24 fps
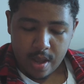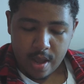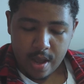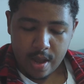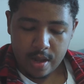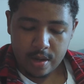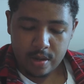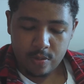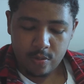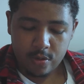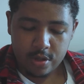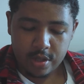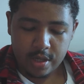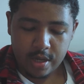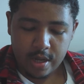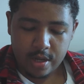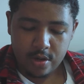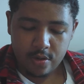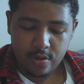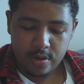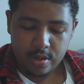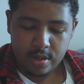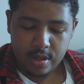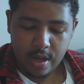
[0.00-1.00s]
And one thing I
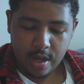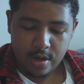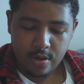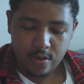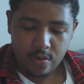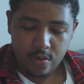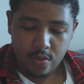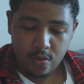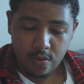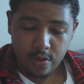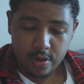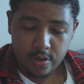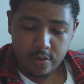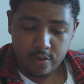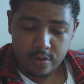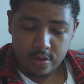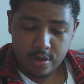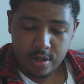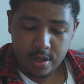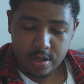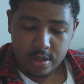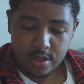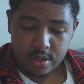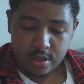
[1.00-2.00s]
do is I do noise
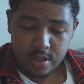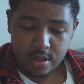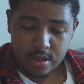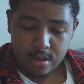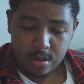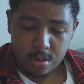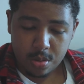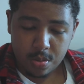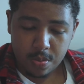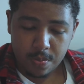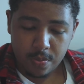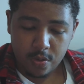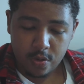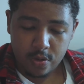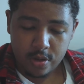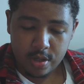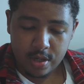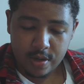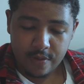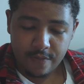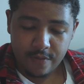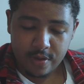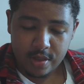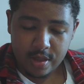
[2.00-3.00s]
reduction just to
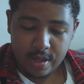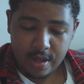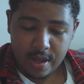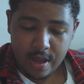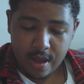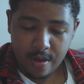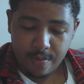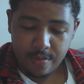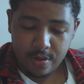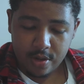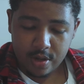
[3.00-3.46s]
smoothen everything out,